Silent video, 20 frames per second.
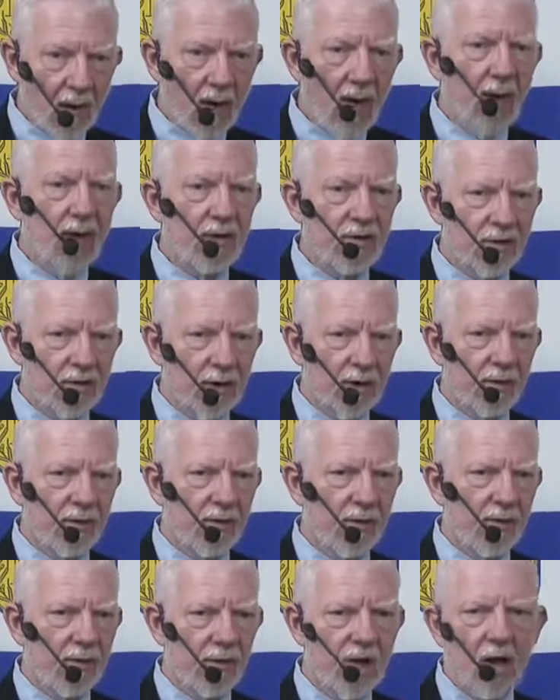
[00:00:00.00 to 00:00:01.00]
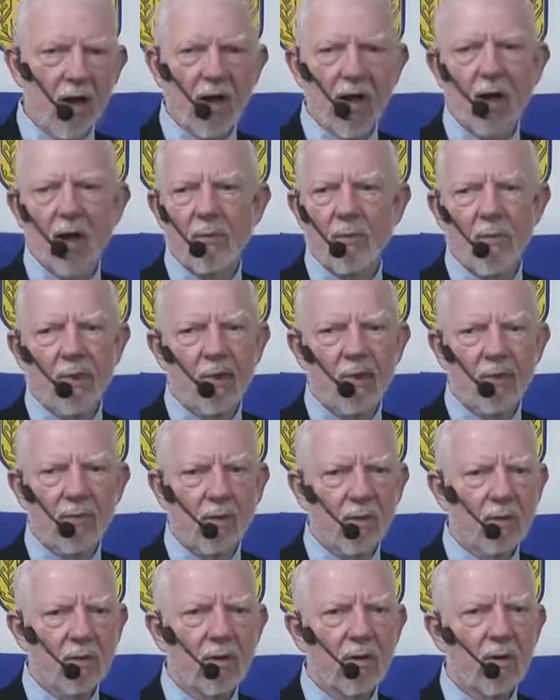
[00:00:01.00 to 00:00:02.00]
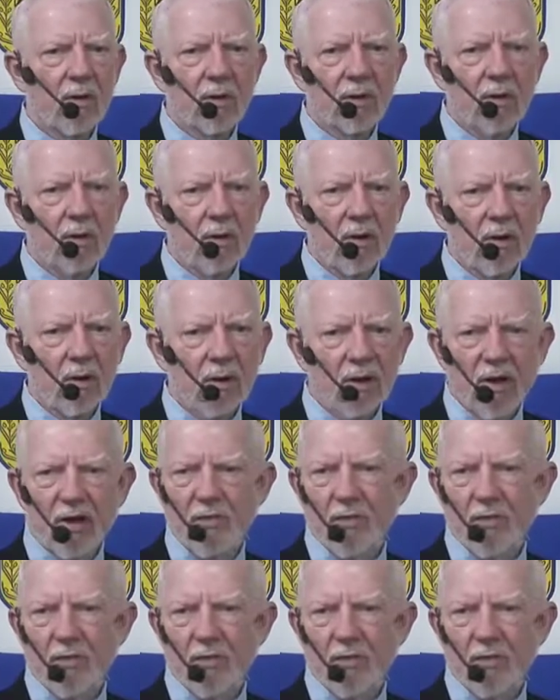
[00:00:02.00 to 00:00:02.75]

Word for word: Sof, not comprehensible. It's